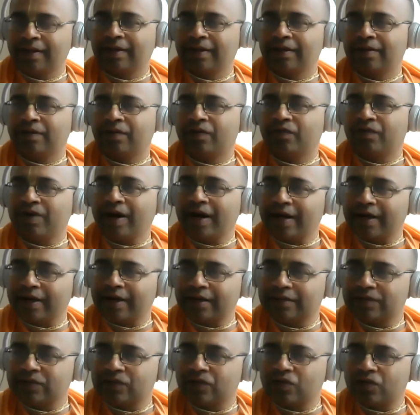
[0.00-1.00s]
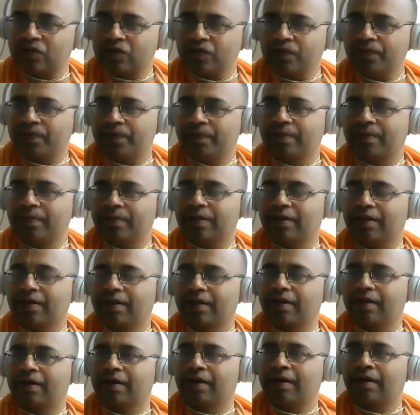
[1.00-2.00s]
You know why? So,
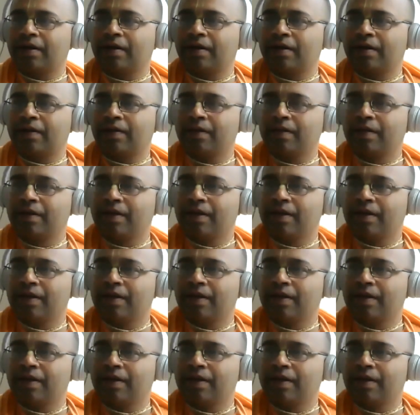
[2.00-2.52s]
uh,